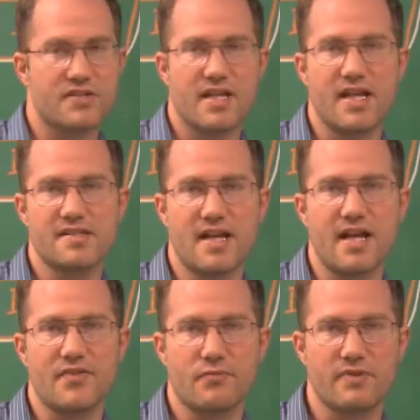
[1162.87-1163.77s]
that has
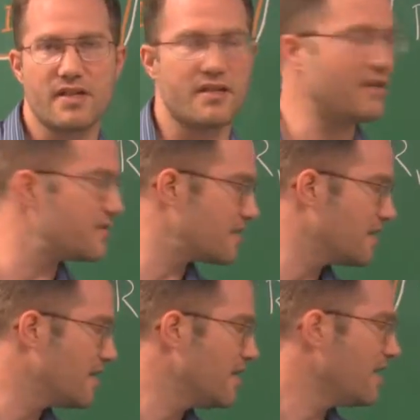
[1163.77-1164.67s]
I3 in it,
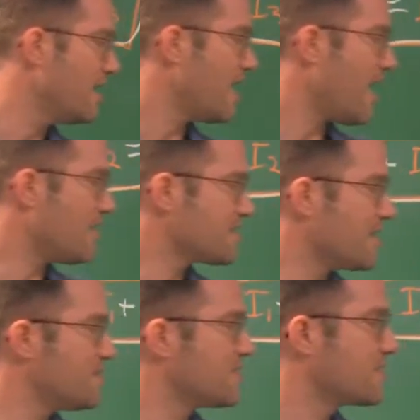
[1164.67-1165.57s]
I'll
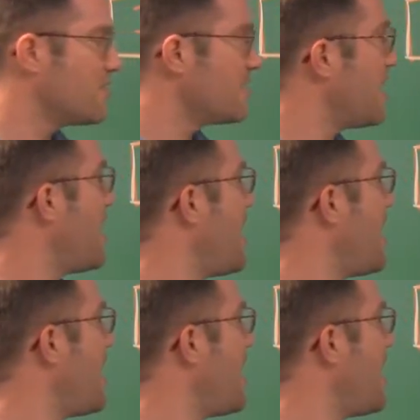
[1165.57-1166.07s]
substitute